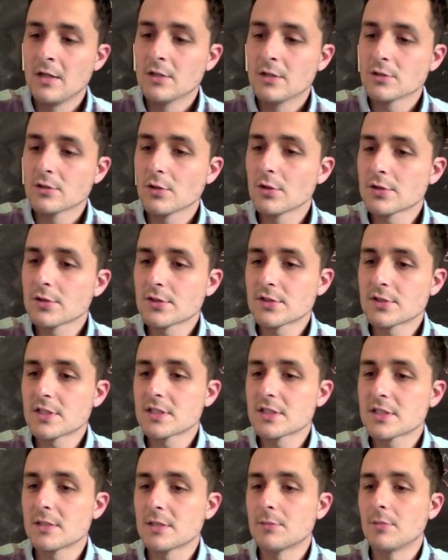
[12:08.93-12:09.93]
So those are
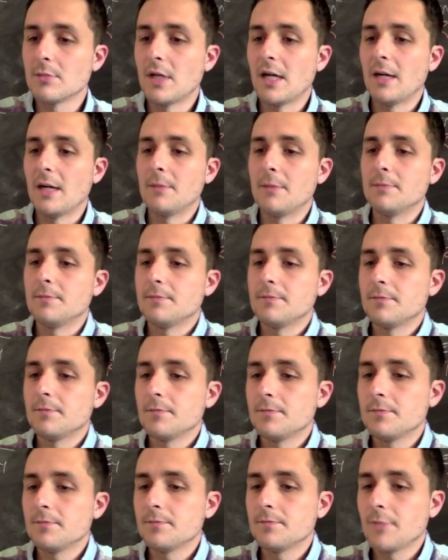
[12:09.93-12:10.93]
just some kind
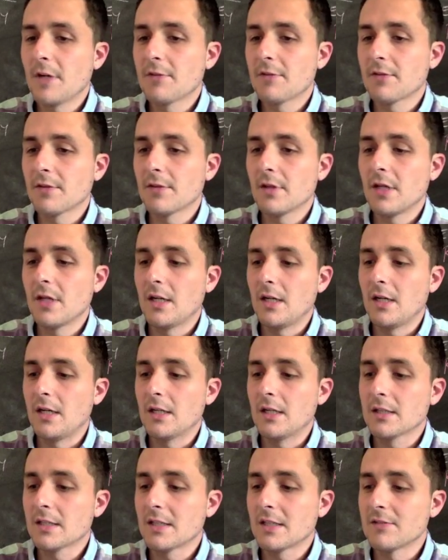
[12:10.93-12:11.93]

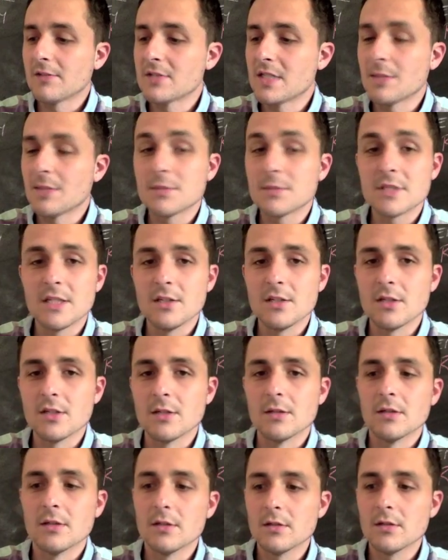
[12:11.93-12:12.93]
of tips that you
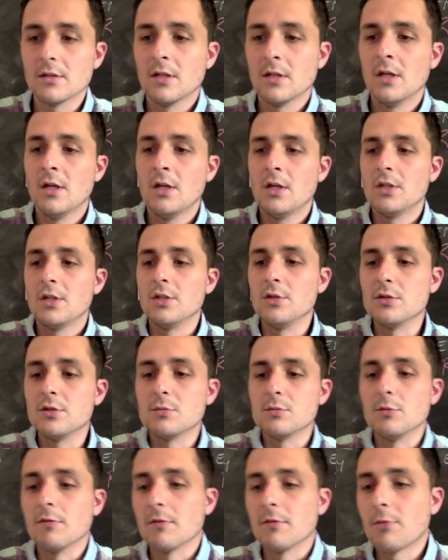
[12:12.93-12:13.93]
can use
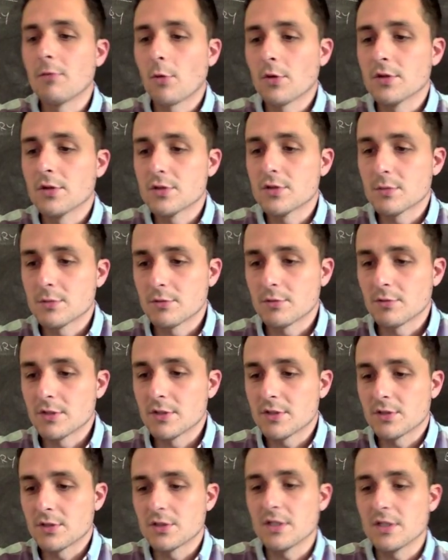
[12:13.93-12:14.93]
moving forward in terms of
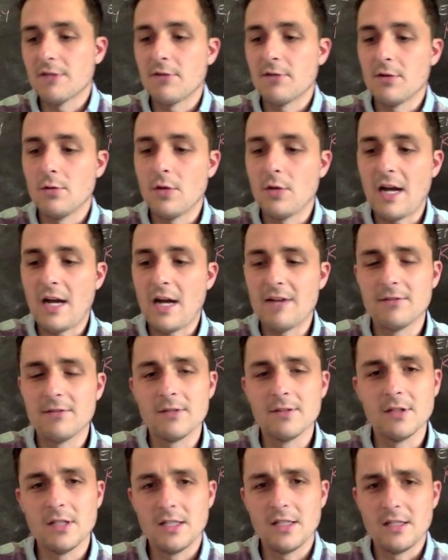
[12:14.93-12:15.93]
research. If you have
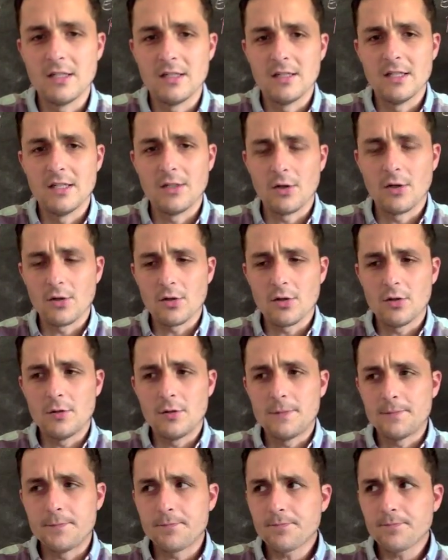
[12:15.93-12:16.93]
an article